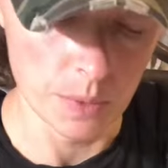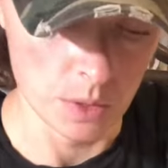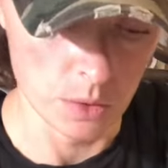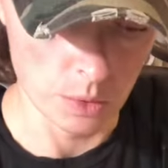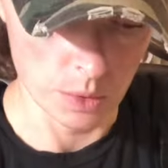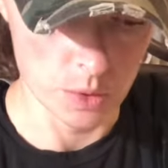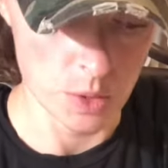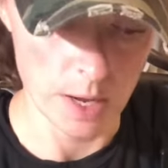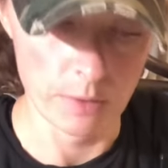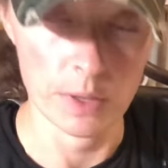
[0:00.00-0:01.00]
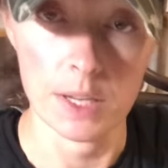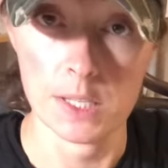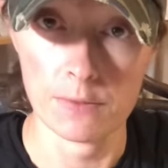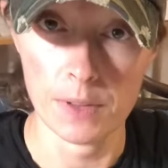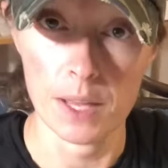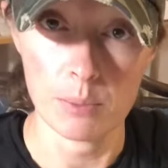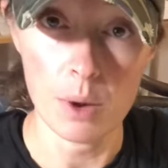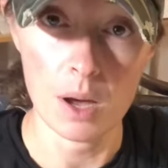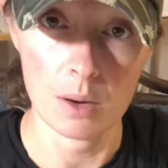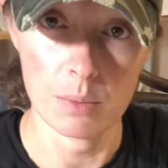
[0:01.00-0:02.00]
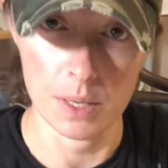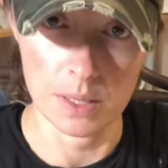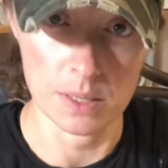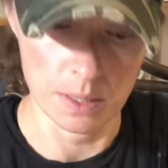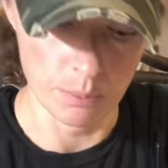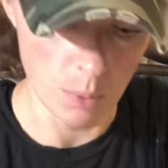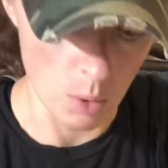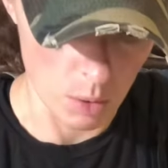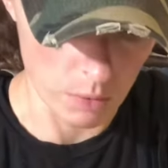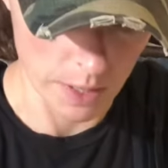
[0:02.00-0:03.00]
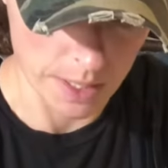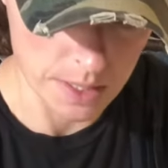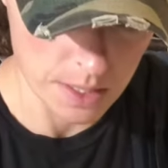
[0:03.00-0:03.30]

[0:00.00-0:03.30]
and you're going to have a nice flat bottom and a deep bowl, right?